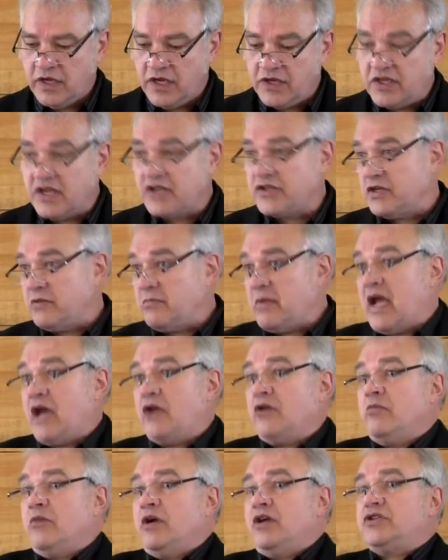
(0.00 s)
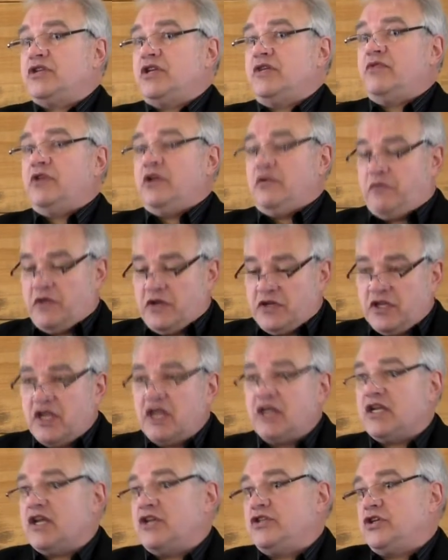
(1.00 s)
It doesn't matter much, even if it
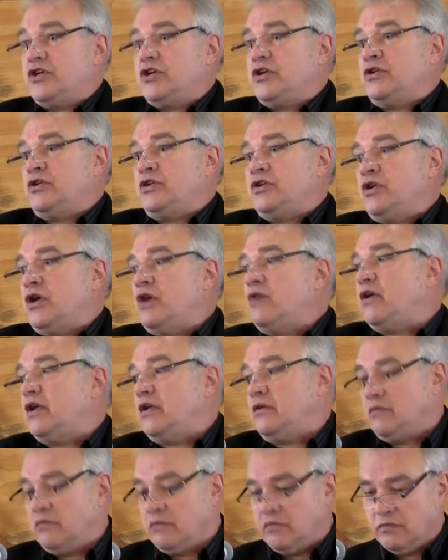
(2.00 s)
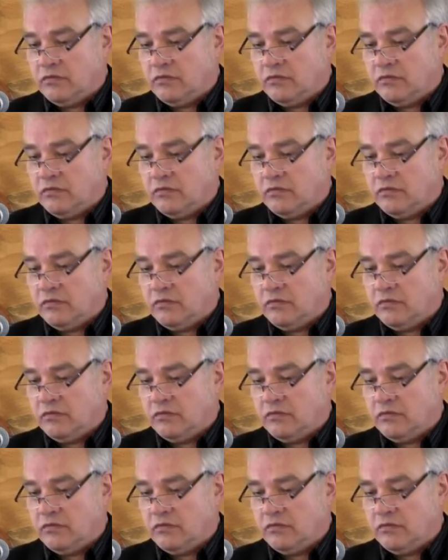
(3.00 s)
did, because you couldn't know it.